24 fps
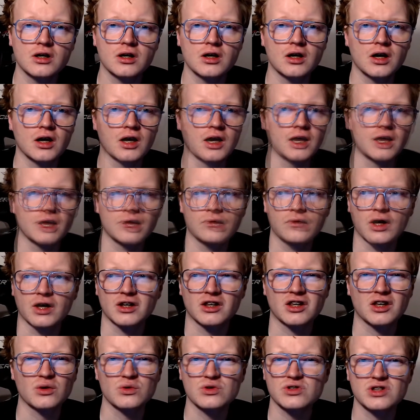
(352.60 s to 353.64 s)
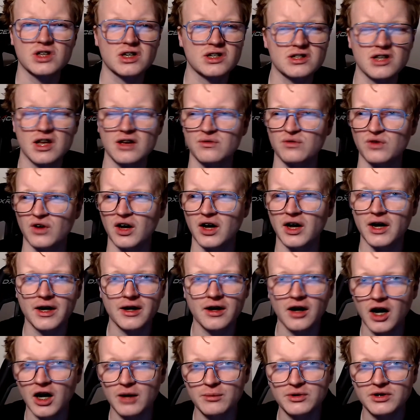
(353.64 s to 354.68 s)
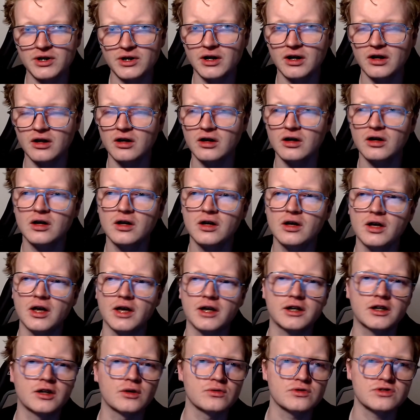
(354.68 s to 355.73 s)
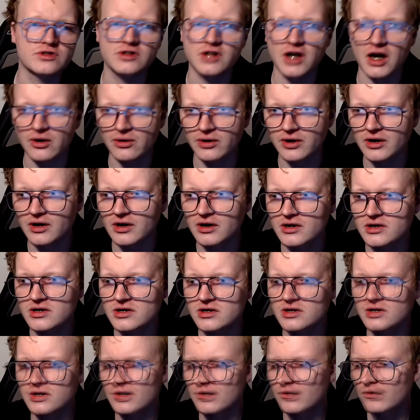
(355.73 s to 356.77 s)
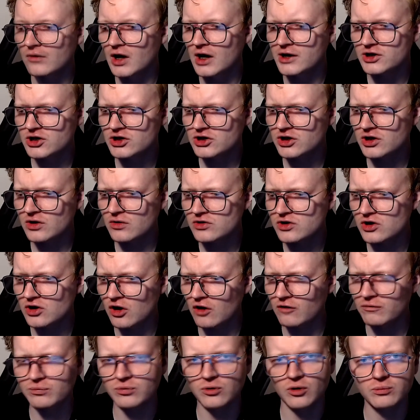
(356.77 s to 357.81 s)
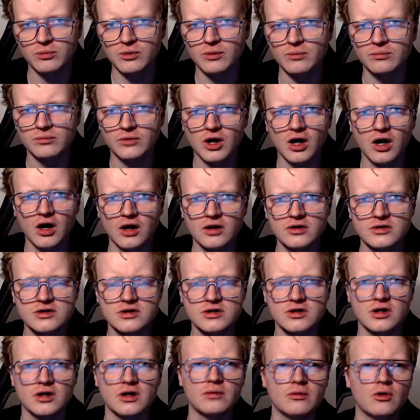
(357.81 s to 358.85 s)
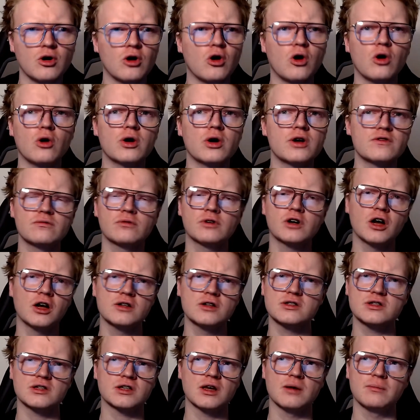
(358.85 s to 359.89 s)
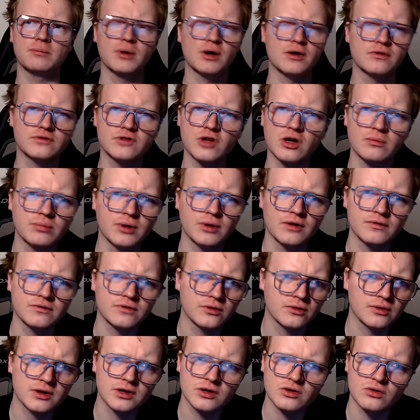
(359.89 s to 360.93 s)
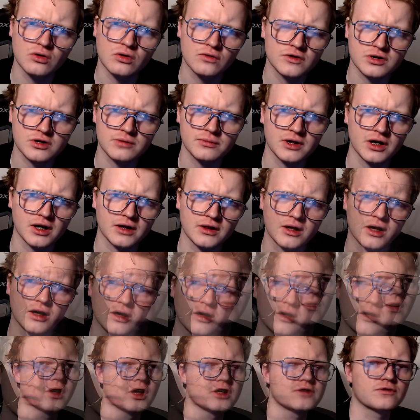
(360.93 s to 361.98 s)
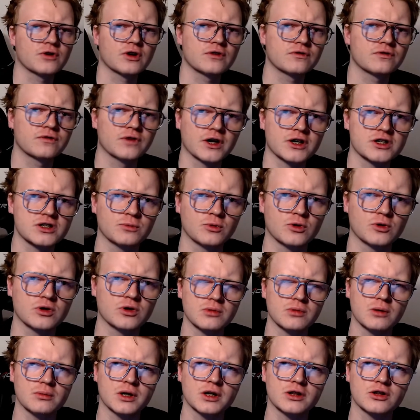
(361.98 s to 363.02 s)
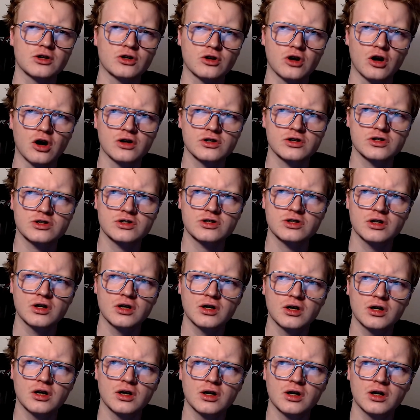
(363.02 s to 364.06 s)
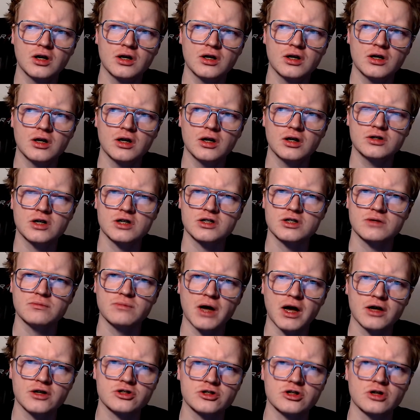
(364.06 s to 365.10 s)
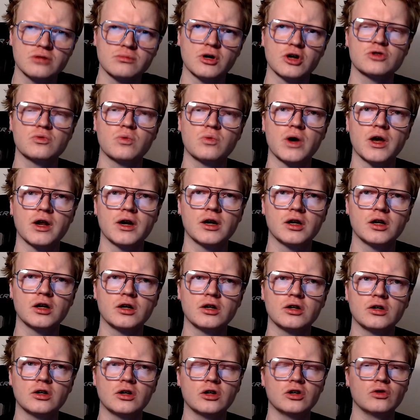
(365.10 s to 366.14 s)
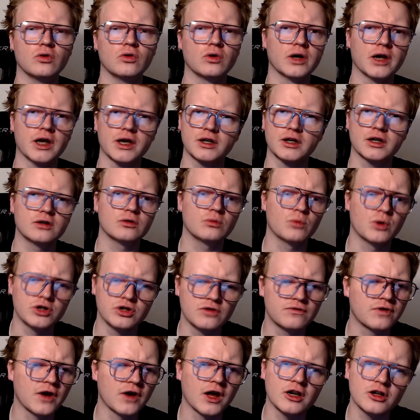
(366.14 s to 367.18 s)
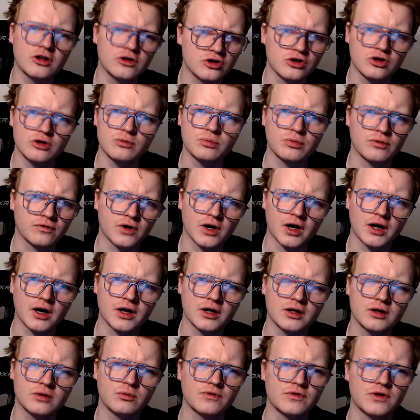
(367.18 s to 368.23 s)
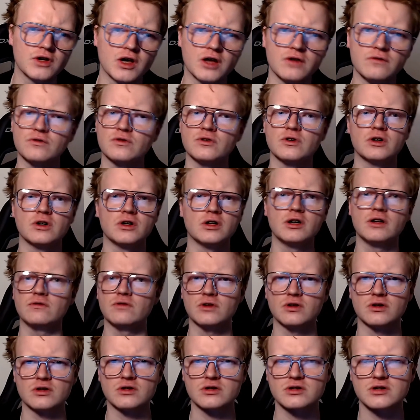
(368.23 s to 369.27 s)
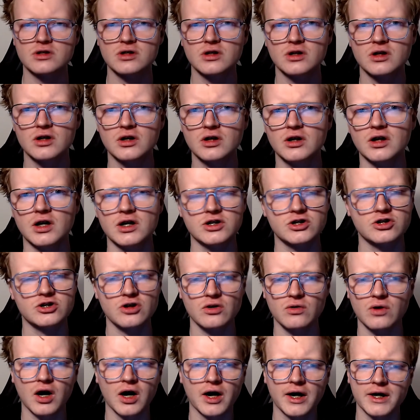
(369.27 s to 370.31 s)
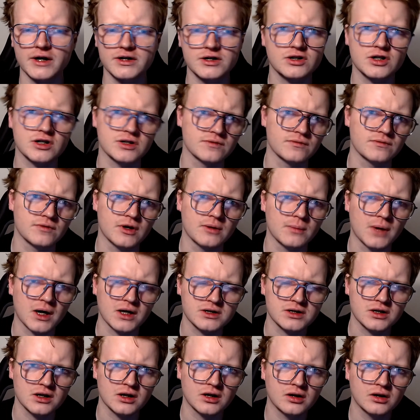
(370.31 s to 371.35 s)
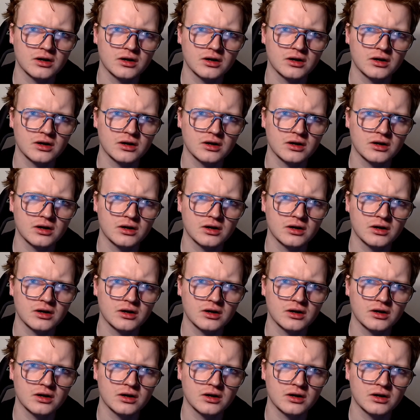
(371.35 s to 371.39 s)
it kills things like Vi, Heimerdinger, it kills Darius. It just kills a lot of problem cards that, or even cards that get buffed up by Fury of the North or something like that. It's very flexible at the and the cost doesn't matter so much when when the value that you provide with the infinite Anivias is so high, it just doesn't really matter.